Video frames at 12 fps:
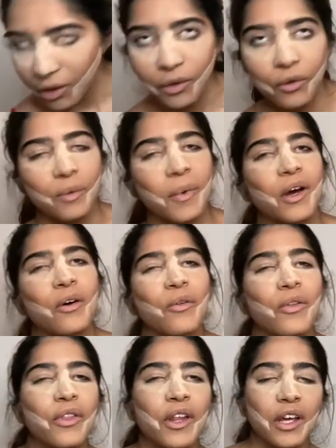doing my own
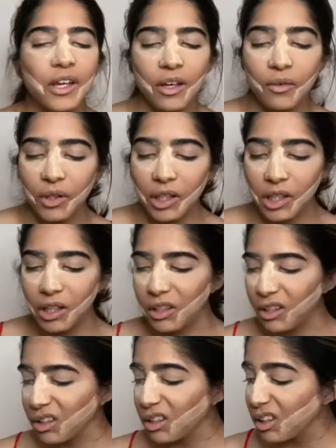thing really
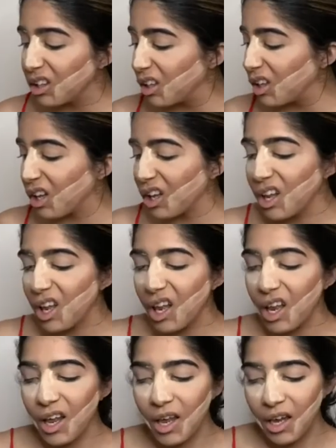and
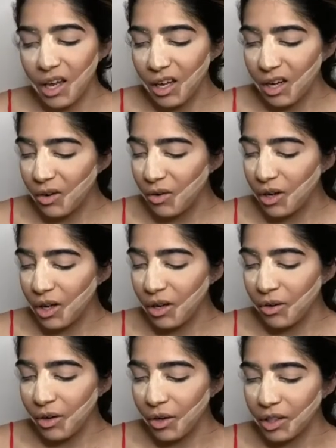and I don't, I
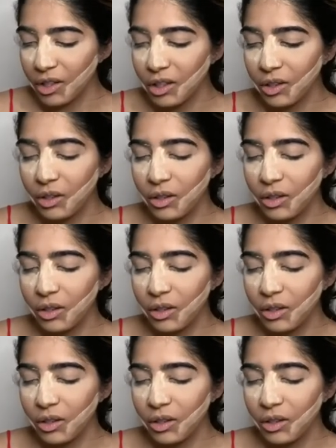don't know I just